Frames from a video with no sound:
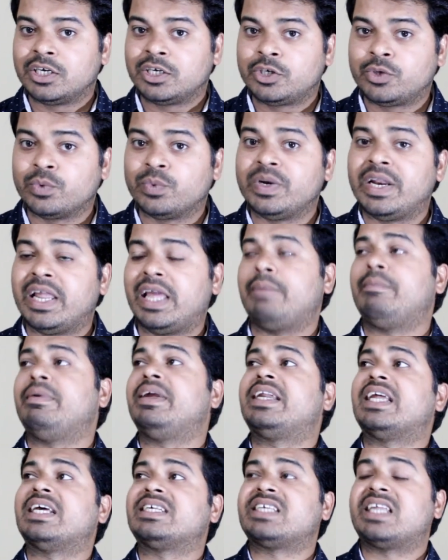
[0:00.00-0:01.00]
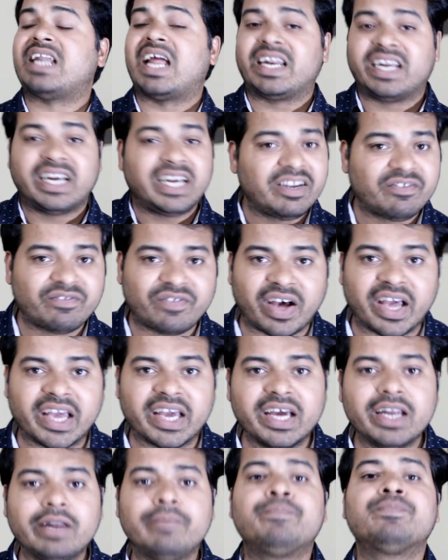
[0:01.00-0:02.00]
to name it as an
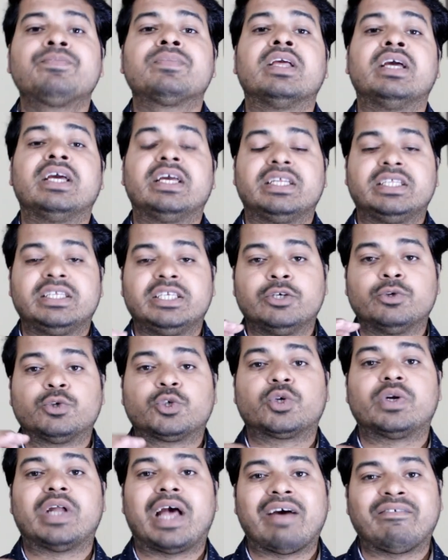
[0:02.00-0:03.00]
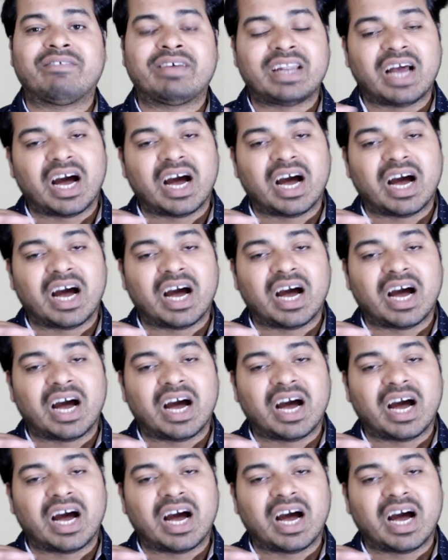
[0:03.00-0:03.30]
identifier you should have an